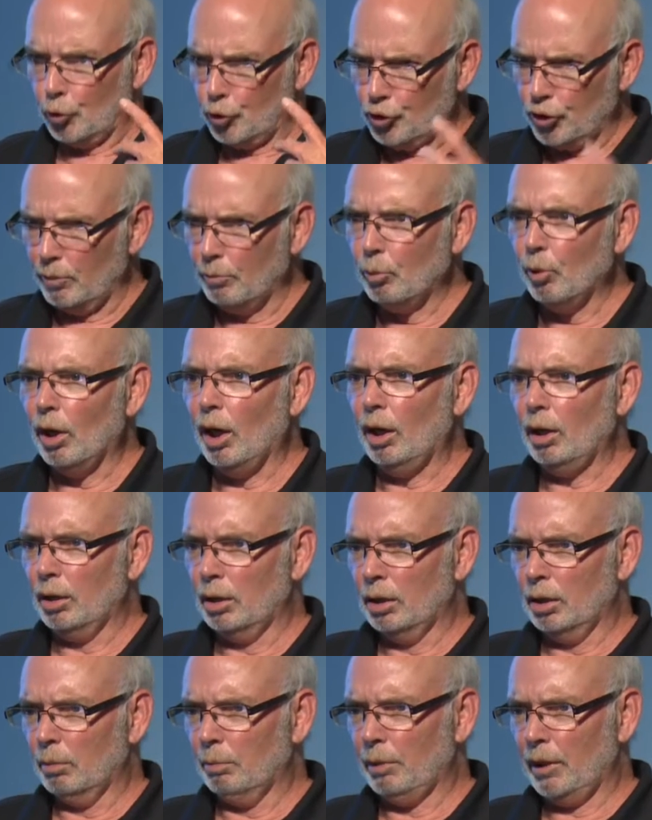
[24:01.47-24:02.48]
Ojibwe
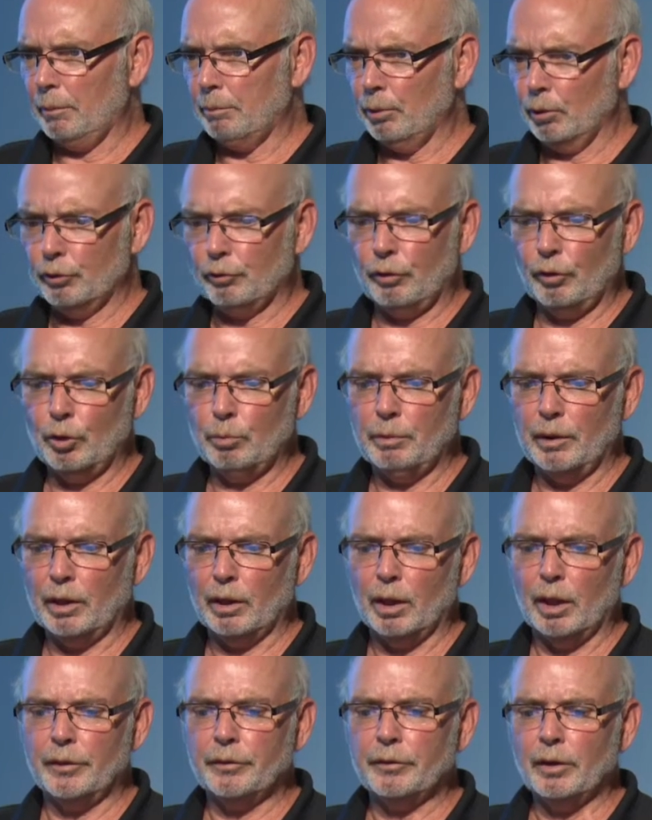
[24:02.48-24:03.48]
people too,
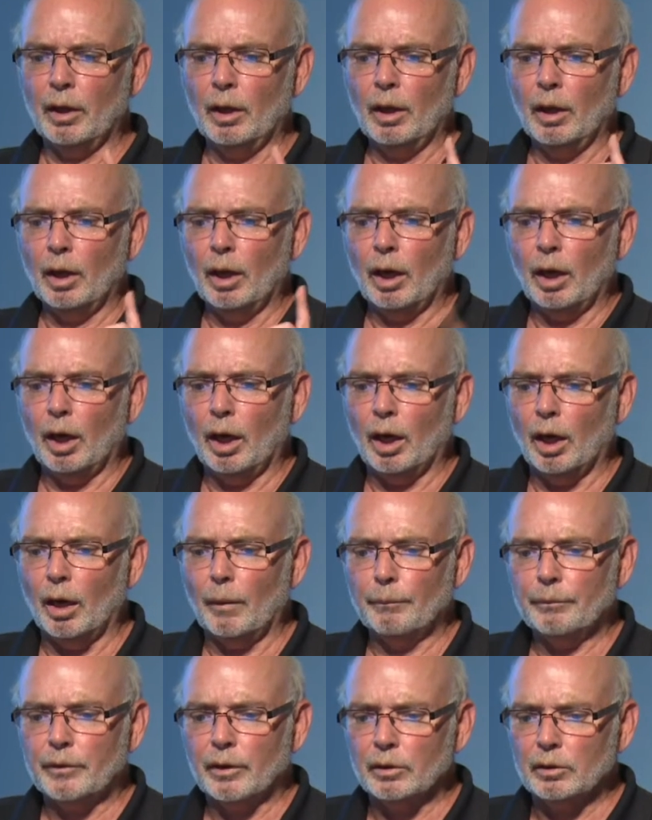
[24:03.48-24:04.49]
because
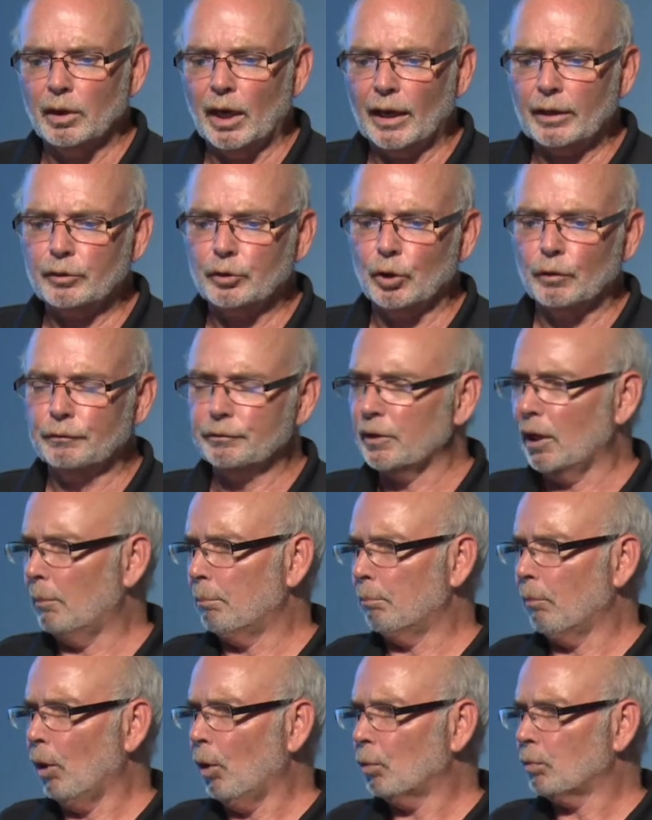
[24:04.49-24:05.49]
the Lac du
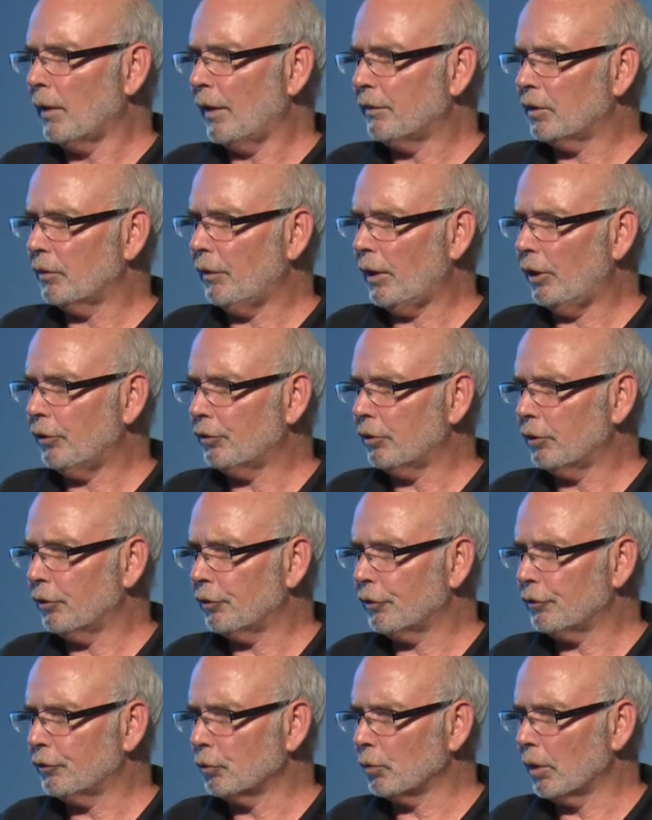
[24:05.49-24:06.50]
Flambeau reservation is
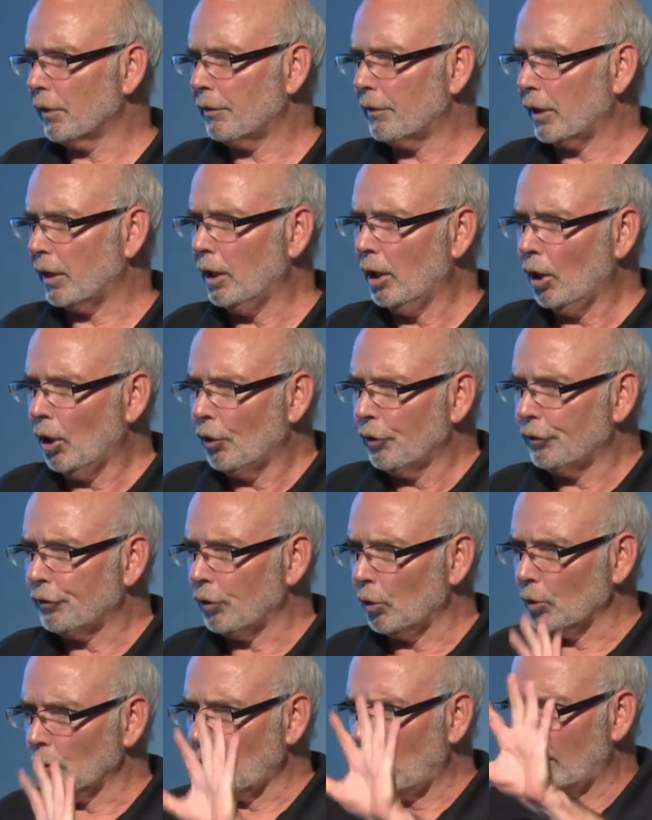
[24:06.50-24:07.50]
just north there.
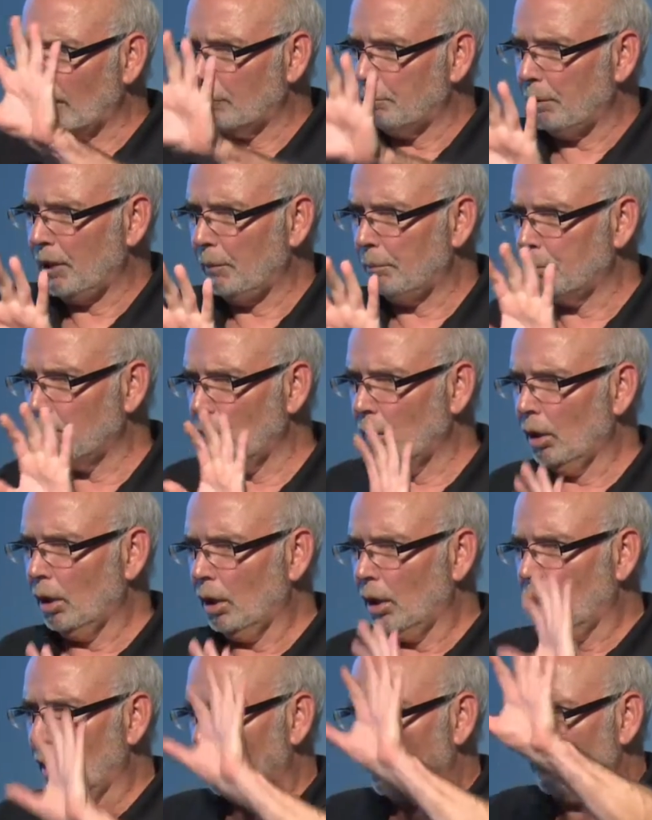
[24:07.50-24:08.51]
So a lot of people
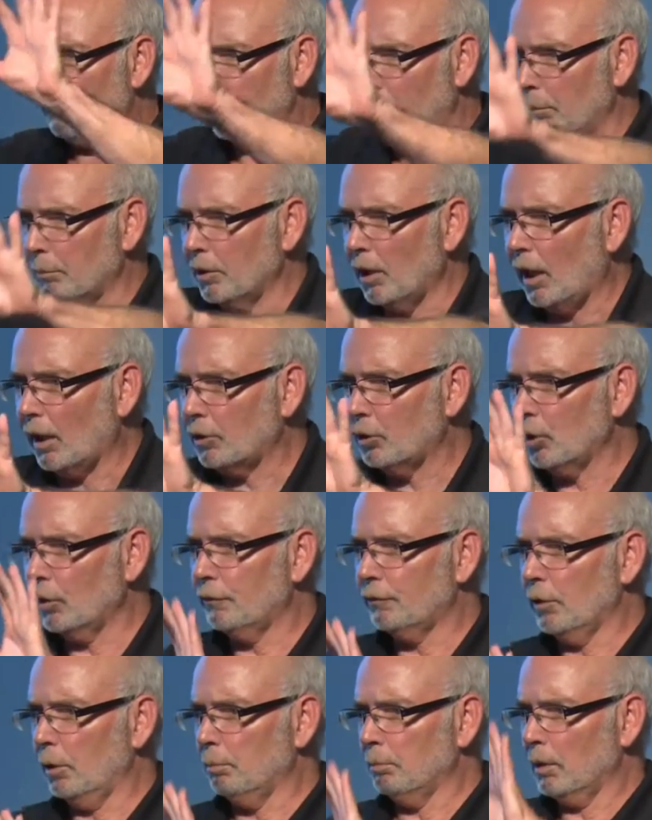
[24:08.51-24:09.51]
from Lac du
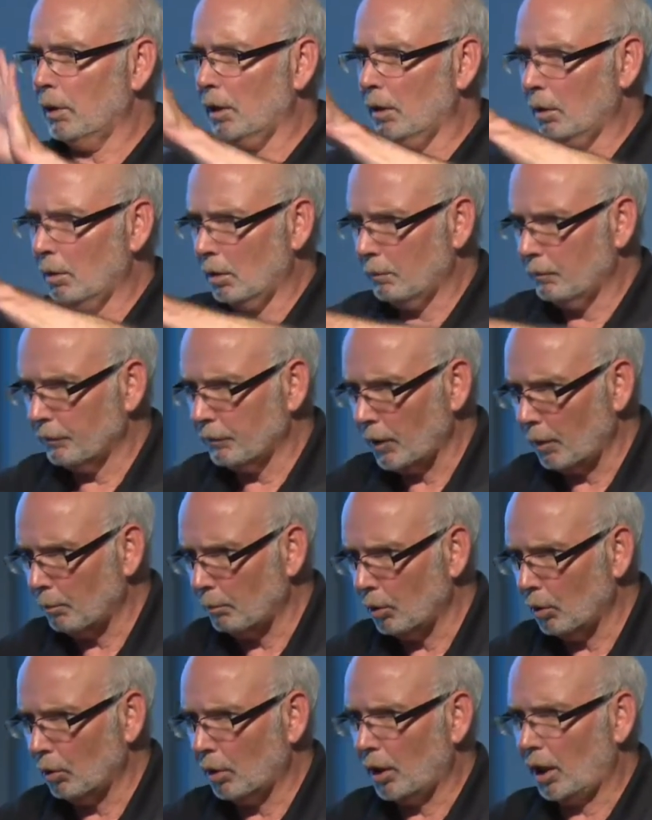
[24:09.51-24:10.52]

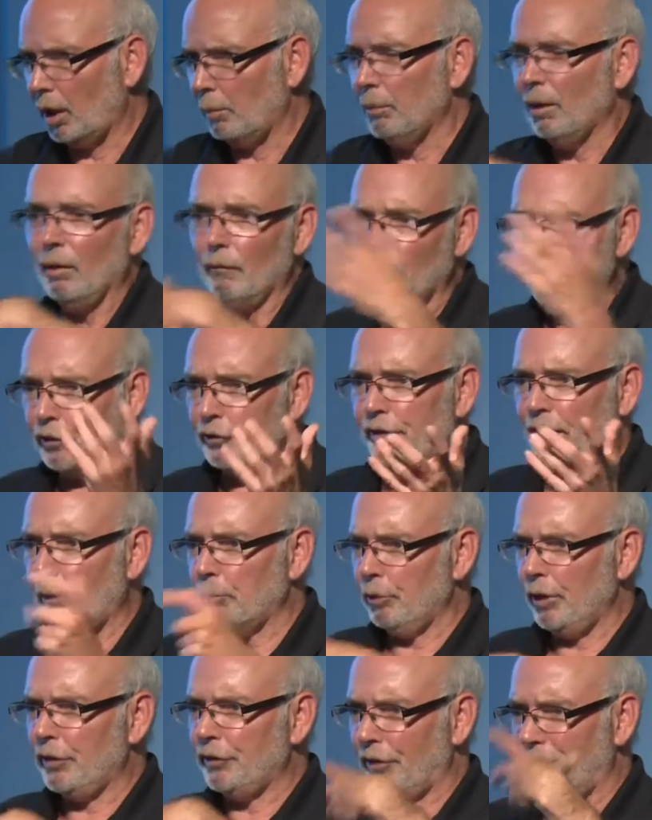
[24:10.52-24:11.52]
Flambeau came for the
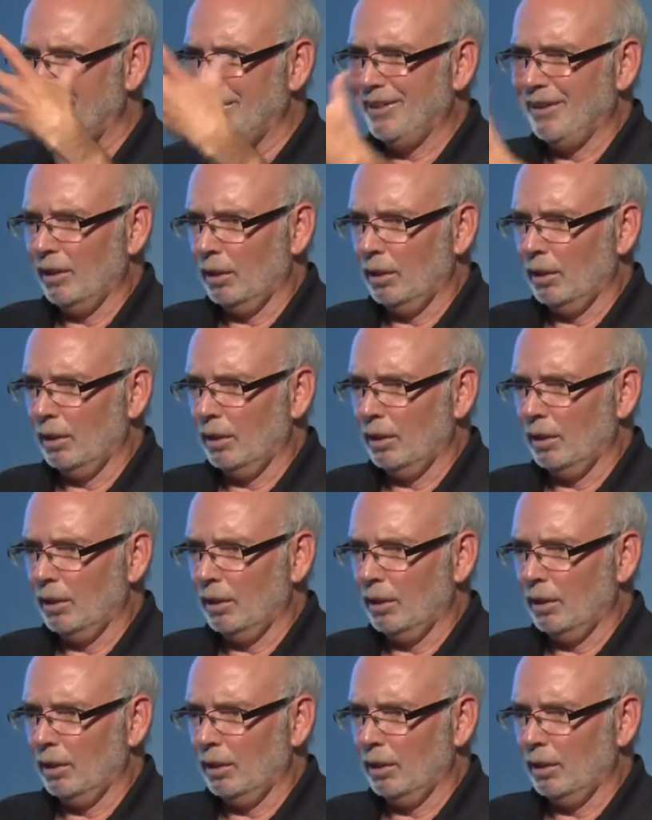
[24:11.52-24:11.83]
same reason.